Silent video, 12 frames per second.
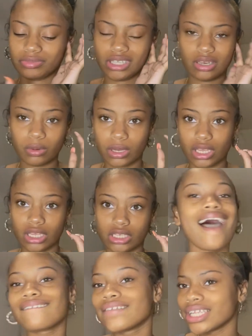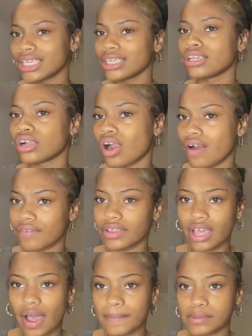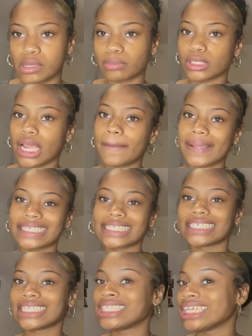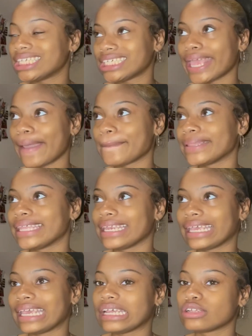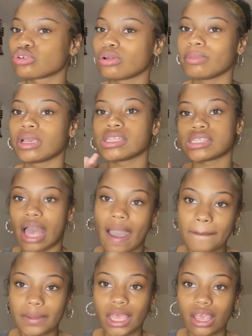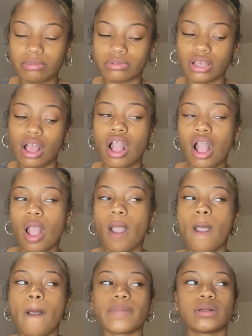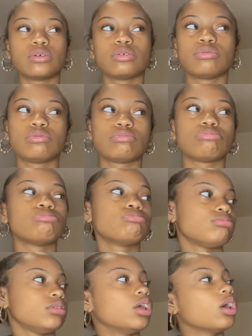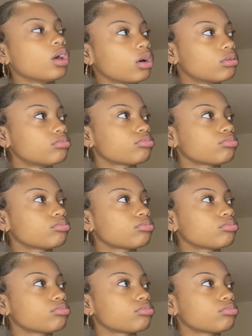anyways, I really need to hurry up, so I'm trying to make this a chit-chat, but then again, it's going to be a time-lapse, because, yeah,